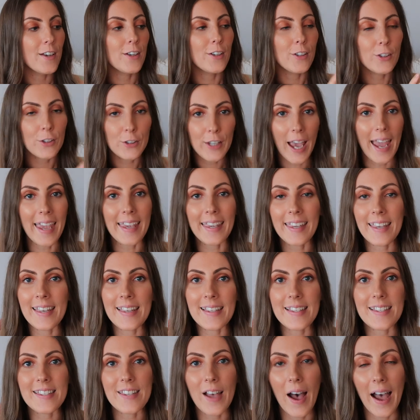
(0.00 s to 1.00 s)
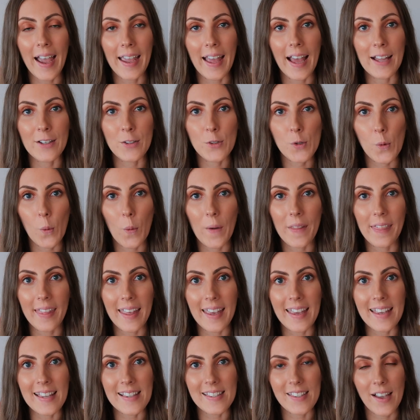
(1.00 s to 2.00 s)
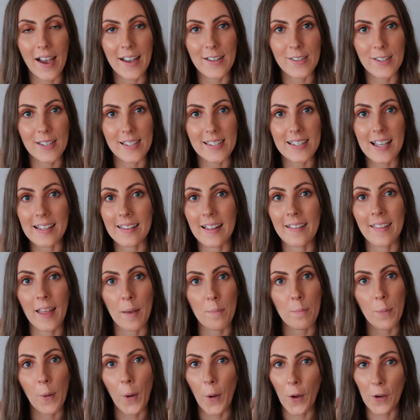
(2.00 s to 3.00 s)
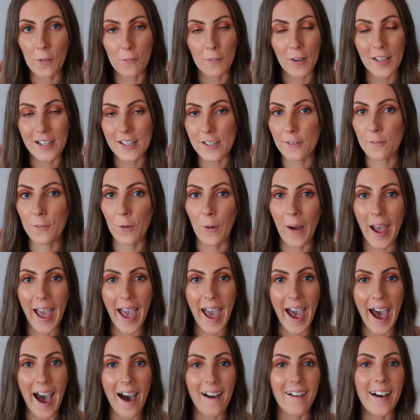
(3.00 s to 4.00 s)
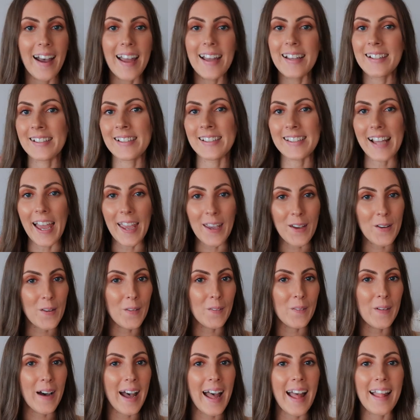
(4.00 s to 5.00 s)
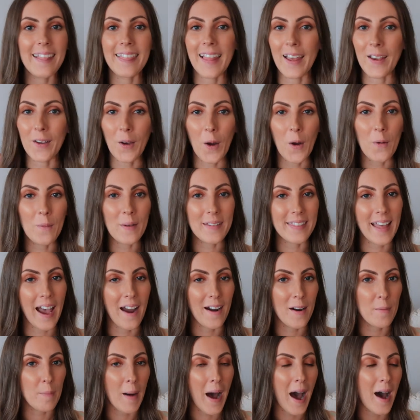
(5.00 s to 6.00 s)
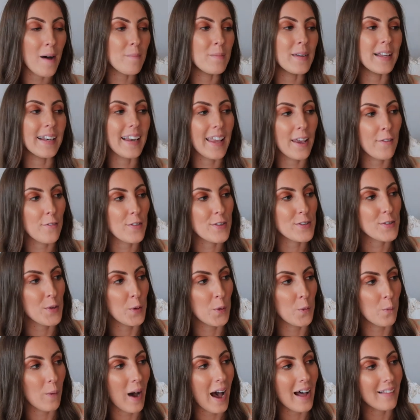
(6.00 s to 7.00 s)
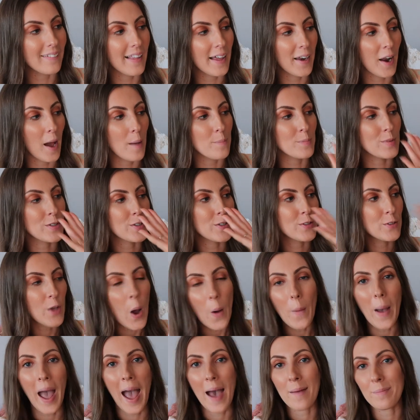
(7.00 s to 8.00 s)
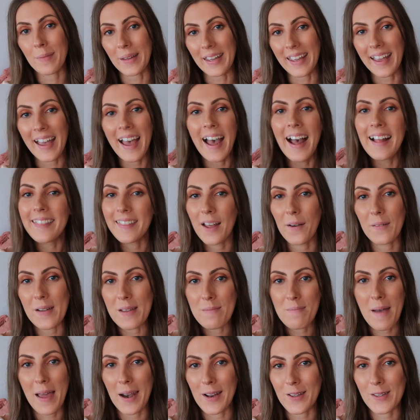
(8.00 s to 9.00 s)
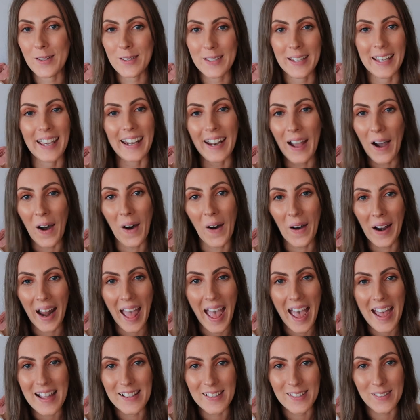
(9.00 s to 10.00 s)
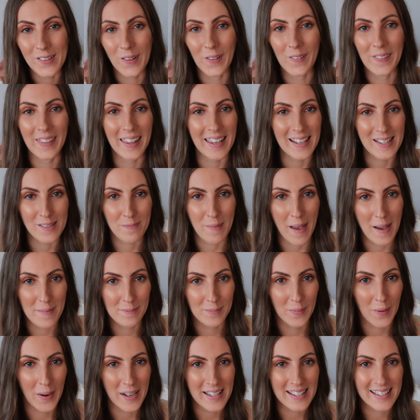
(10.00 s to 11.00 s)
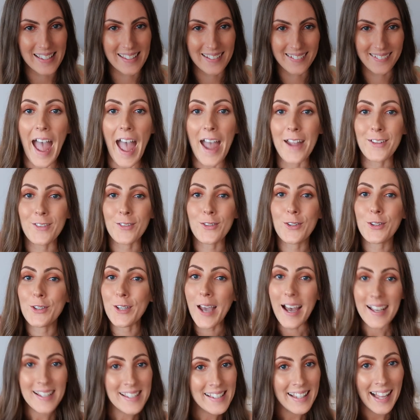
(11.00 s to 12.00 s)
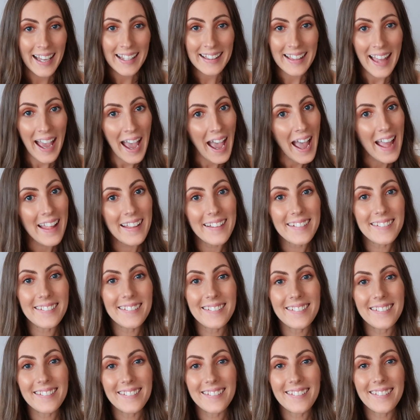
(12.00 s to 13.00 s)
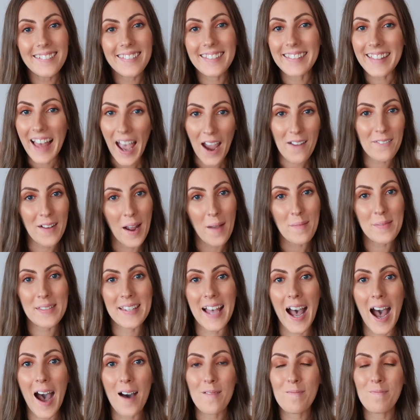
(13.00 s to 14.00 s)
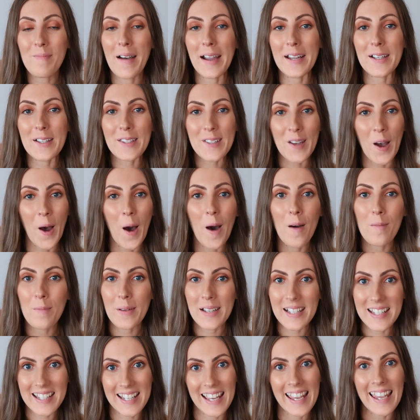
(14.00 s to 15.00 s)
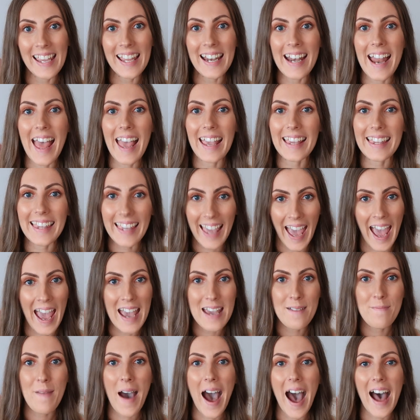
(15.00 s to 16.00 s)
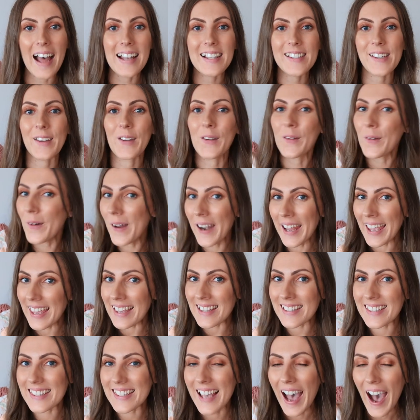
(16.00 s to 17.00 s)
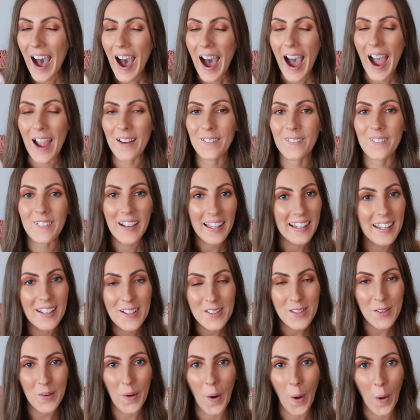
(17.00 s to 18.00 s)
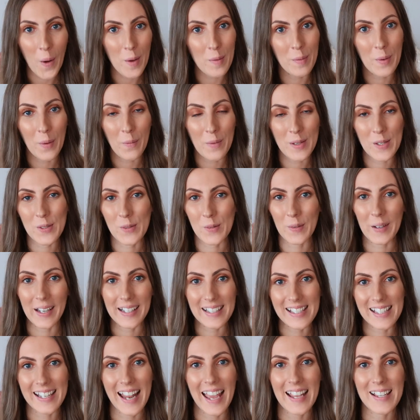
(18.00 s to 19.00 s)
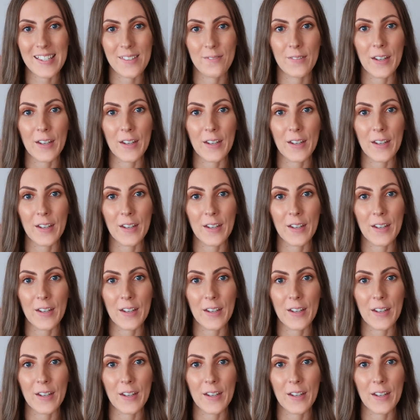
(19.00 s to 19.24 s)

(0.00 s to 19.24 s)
shakers, I adore these. I just think that they're perfect for our decor. They go with our apartment ever so well, and I'm so happy that we managed to get our hot hands on these bad boys. And just like that, that wraps up my top 10 Kmart goodies. I really do hope you enjoyed today's